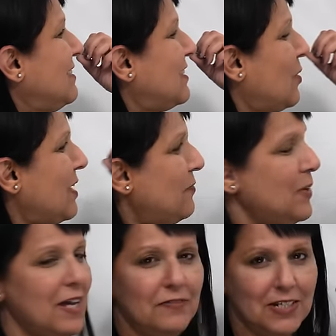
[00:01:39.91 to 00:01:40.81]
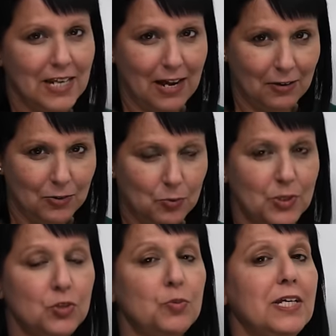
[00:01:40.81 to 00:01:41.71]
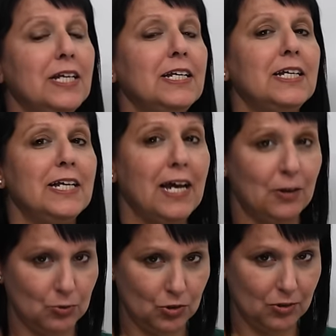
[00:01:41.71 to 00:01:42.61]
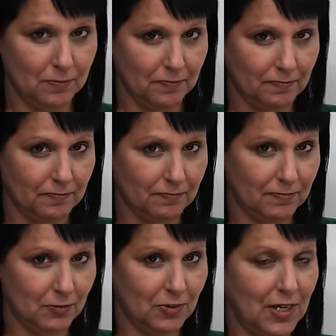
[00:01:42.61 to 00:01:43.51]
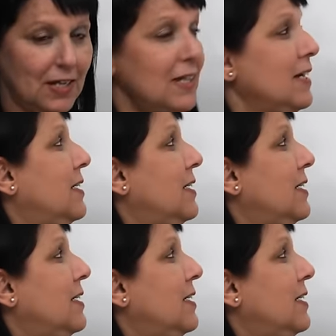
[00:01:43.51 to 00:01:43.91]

So if we have a noun which we can count, okay?